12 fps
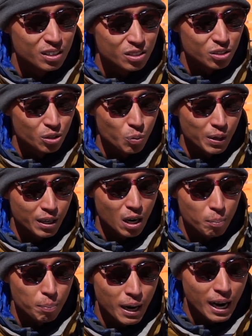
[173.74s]
So when I
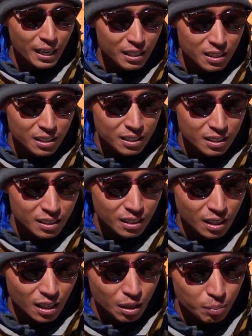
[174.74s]
got back,
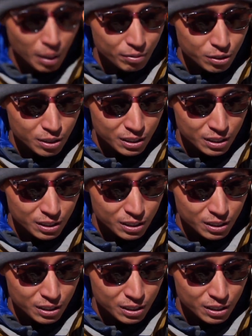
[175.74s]
after